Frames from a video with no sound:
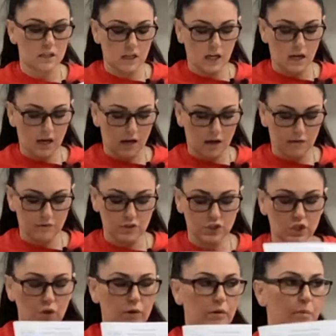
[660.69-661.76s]
they have the
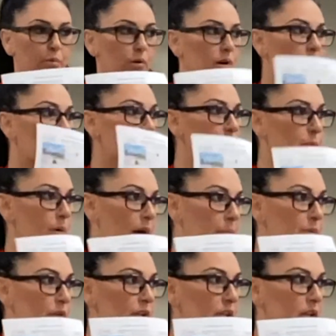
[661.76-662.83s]
showing report of the
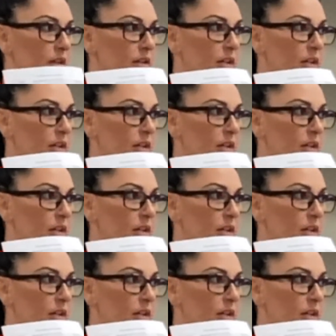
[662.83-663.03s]
property.